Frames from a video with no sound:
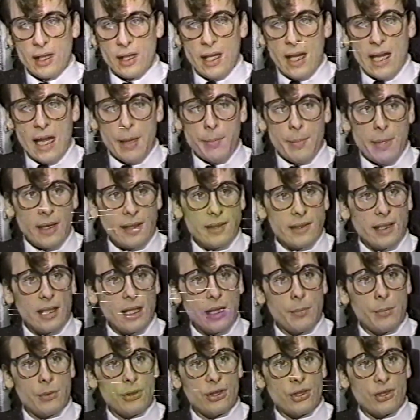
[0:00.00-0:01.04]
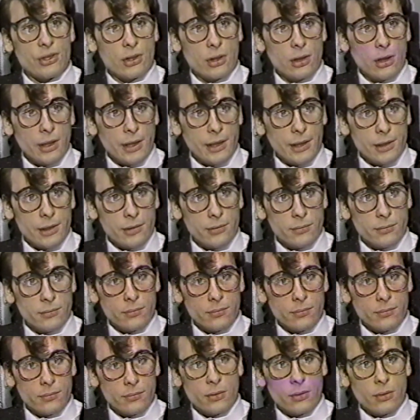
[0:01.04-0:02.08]
It makes the images cleaner,
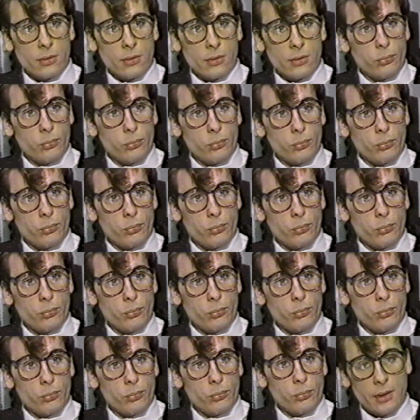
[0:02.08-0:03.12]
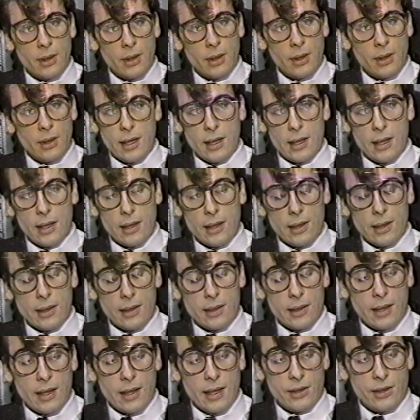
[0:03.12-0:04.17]
brighter,
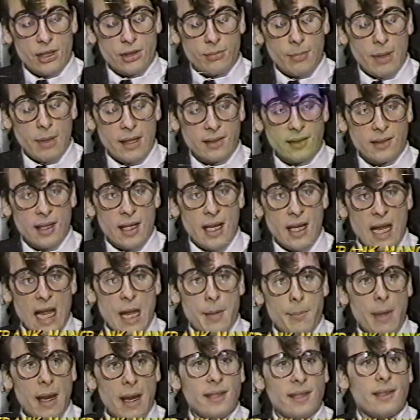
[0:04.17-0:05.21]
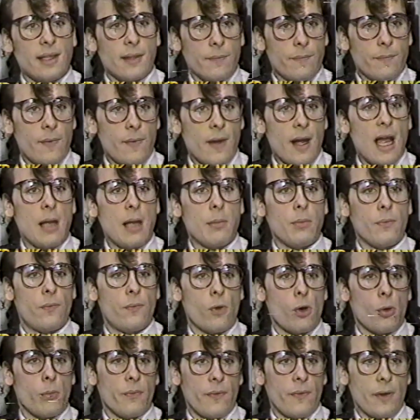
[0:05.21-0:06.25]
and just makes it a viable form
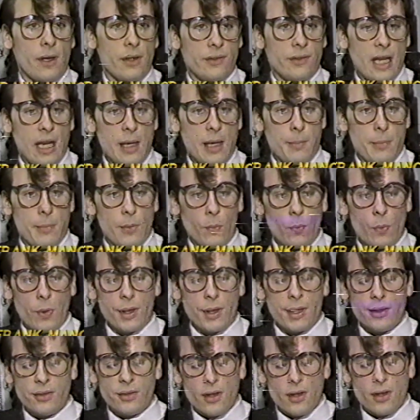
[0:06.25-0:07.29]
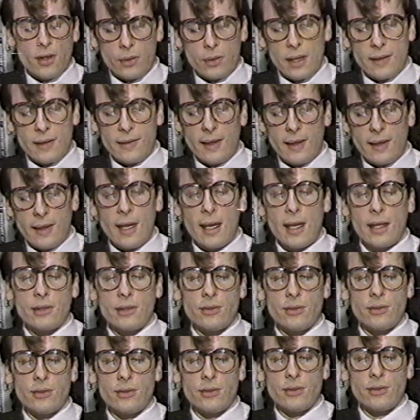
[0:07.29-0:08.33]
of entertainment where you don't get the headaches, you
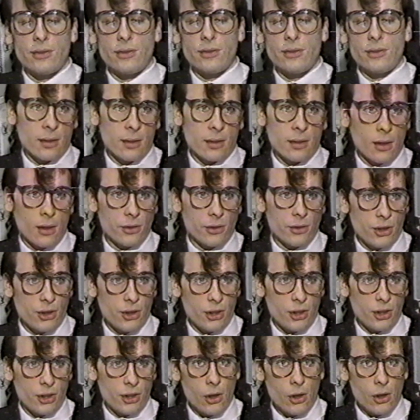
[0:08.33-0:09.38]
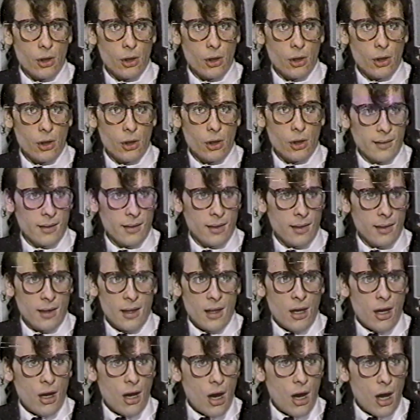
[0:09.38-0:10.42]
don't get the nausea, you don't get
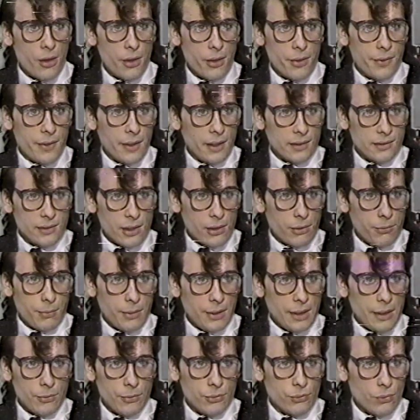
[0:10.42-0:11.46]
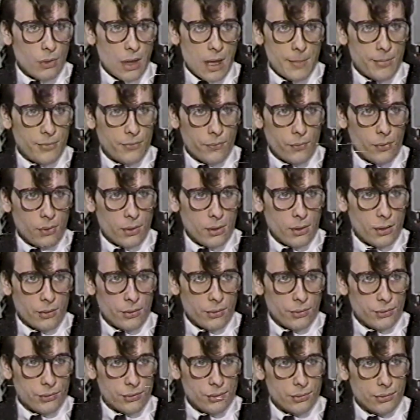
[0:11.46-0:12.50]
all the things that 3D was wrapped for all those
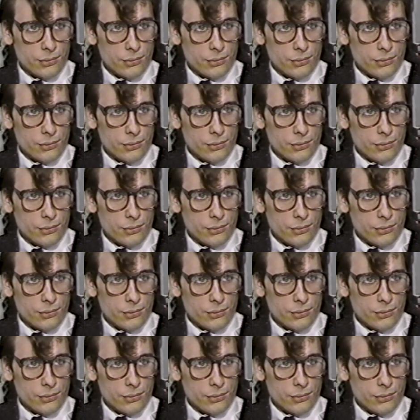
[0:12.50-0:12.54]
years.